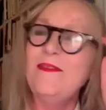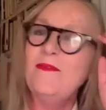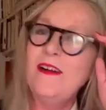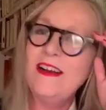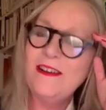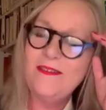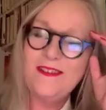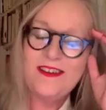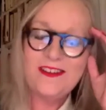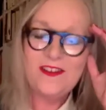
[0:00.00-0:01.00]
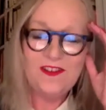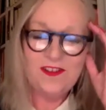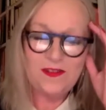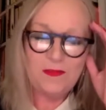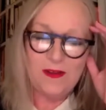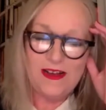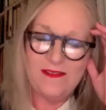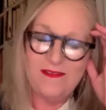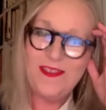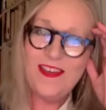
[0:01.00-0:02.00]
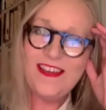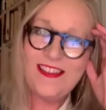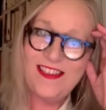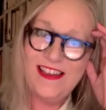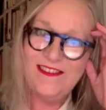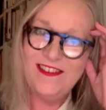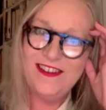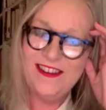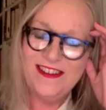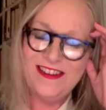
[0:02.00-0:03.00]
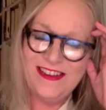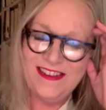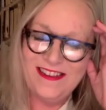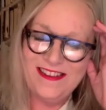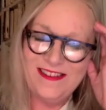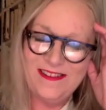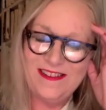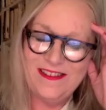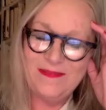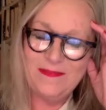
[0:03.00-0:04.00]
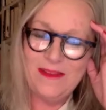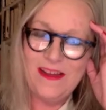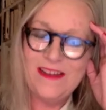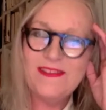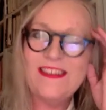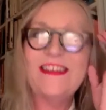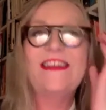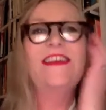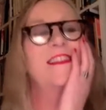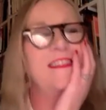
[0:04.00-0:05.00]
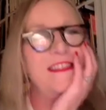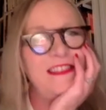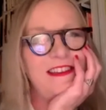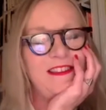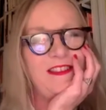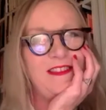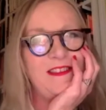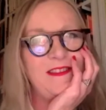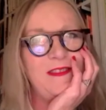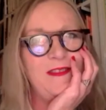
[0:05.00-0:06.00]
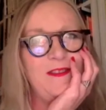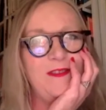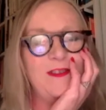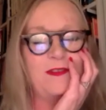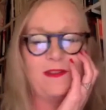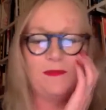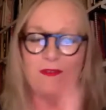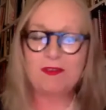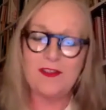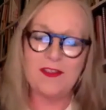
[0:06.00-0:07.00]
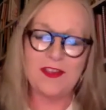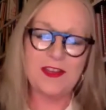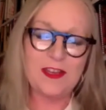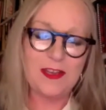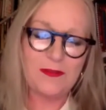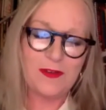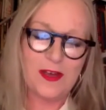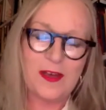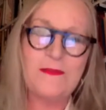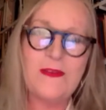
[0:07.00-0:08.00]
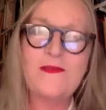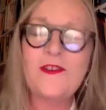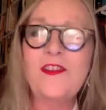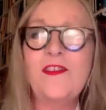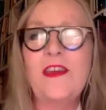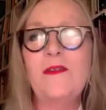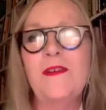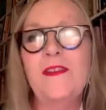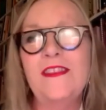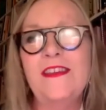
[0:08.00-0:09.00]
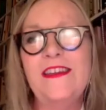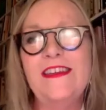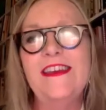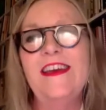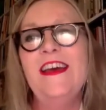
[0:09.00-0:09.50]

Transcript: Wow, gosh, wow. Thanks, Erin. And blimey, that's such lovely words. Thank you. Um, I've got to say, when the